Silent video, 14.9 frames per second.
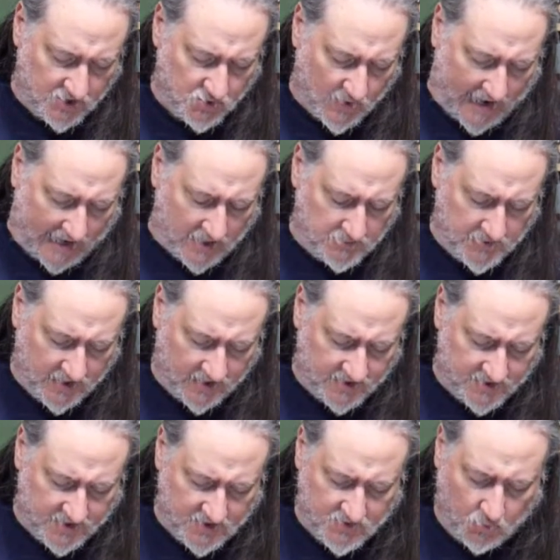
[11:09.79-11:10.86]
Dragon
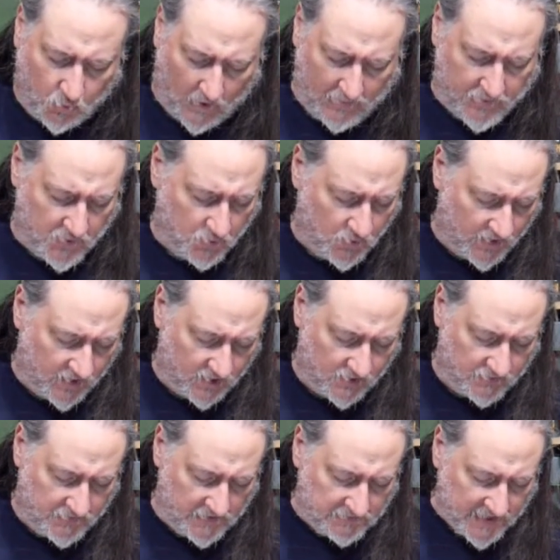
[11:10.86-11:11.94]
Magazines 1 through
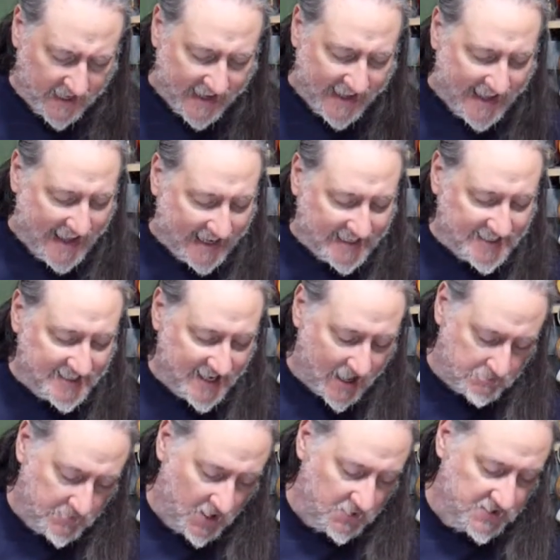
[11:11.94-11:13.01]
150,
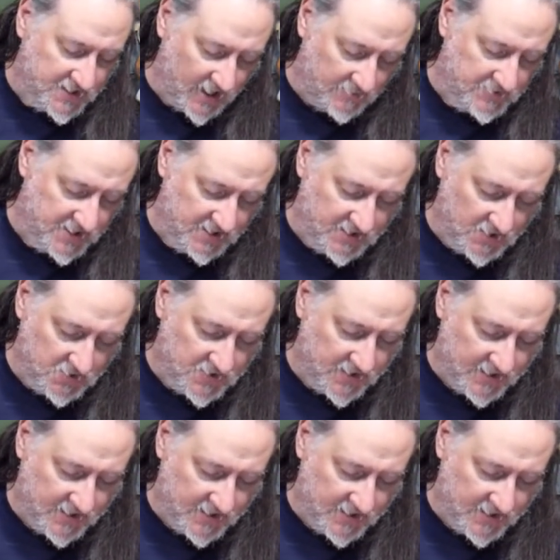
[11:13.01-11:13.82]
except no substitutes.